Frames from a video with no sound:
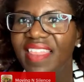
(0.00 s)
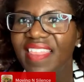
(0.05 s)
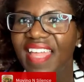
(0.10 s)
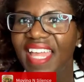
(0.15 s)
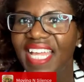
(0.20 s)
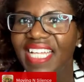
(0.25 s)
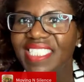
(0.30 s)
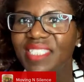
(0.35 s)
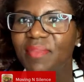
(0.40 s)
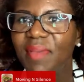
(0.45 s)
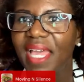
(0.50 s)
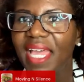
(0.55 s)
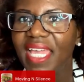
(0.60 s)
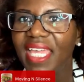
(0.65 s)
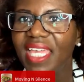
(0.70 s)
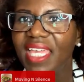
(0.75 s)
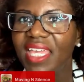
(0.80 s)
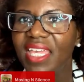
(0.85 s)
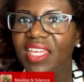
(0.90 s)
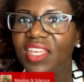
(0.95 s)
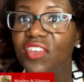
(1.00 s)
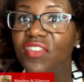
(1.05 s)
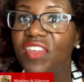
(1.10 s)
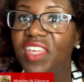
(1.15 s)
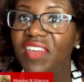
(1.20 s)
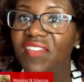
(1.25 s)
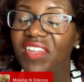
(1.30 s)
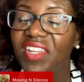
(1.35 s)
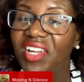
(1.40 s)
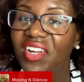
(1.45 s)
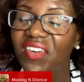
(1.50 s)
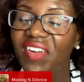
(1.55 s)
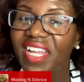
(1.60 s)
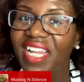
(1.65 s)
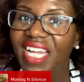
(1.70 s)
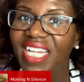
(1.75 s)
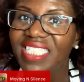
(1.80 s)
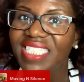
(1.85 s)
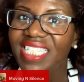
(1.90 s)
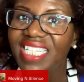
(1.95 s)
Thanks, Maggie. You've given a
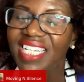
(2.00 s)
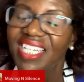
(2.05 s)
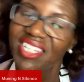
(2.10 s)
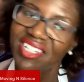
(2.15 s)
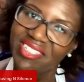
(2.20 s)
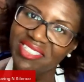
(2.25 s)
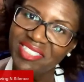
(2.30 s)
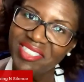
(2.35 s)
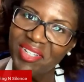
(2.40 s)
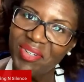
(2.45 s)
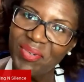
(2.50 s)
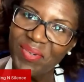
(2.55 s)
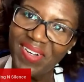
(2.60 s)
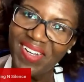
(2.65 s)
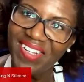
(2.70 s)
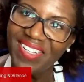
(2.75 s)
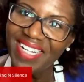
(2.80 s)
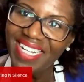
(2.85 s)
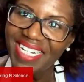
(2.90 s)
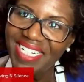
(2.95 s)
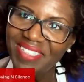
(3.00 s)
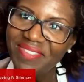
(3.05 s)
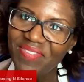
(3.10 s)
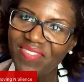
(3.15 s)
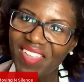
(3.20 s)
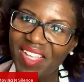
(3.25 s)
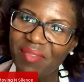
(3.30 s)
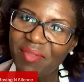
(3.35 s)
great idea. You're so welcome.